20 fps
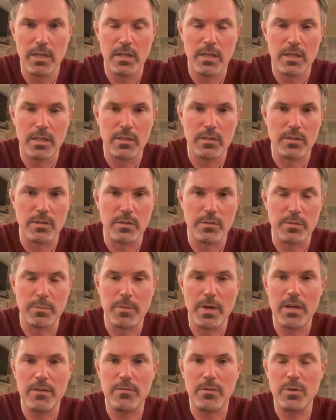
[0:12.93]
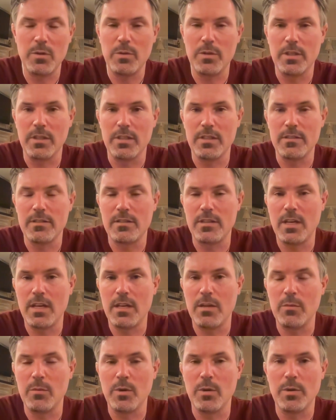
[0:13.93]
So it's my view that this day
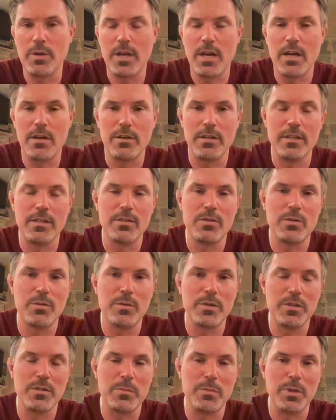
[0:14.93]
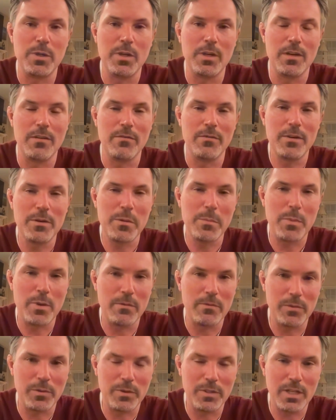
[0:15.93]
will go down in history as being a very
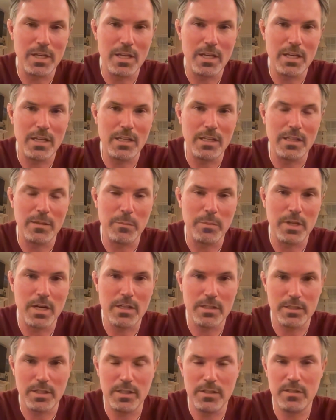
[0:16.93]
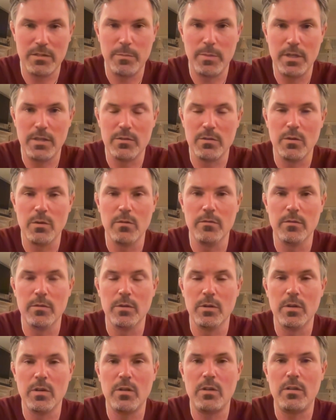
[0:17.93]
pivotal day in the blockchain space
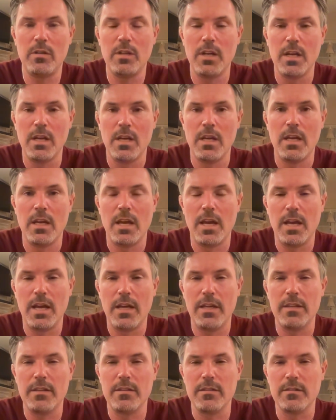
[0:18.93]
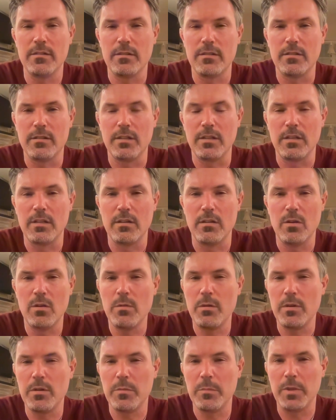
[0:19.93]
overall as no
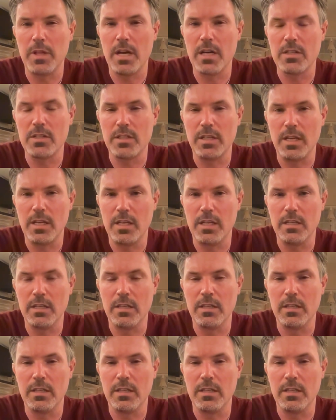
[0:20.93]
other blockchain